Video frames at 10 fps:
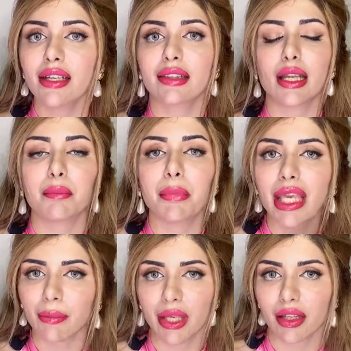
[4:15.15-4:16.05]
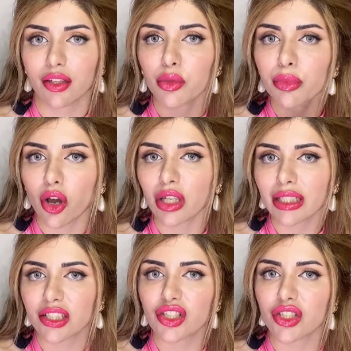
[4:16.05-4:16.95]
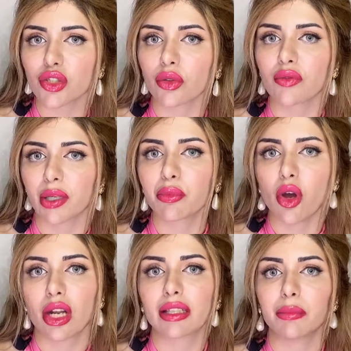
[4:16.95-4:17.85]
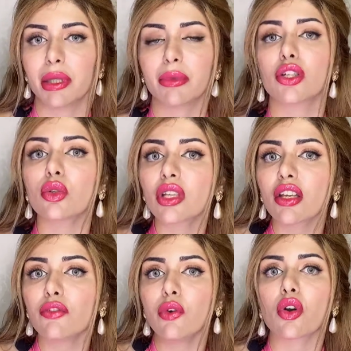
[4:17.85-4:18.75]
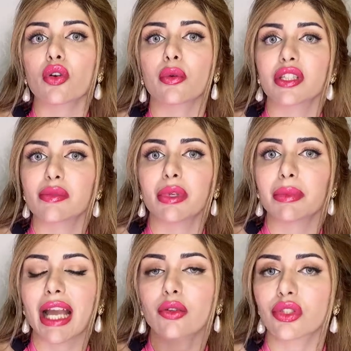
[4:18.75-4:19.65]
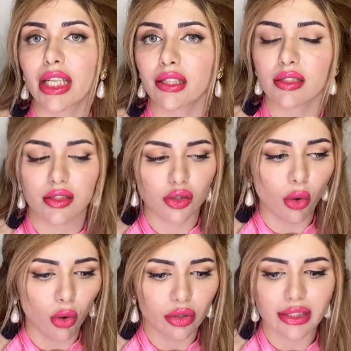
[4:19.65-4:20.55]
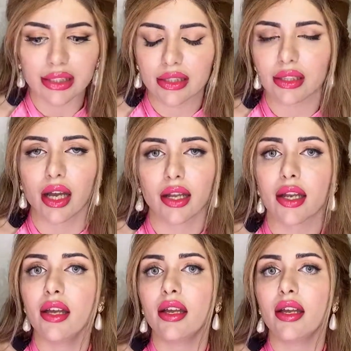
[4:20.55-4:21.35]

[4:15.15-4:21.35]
then maybe your product is just not the right product that people are looking for, or it's maybe outdated, it's old, it's done.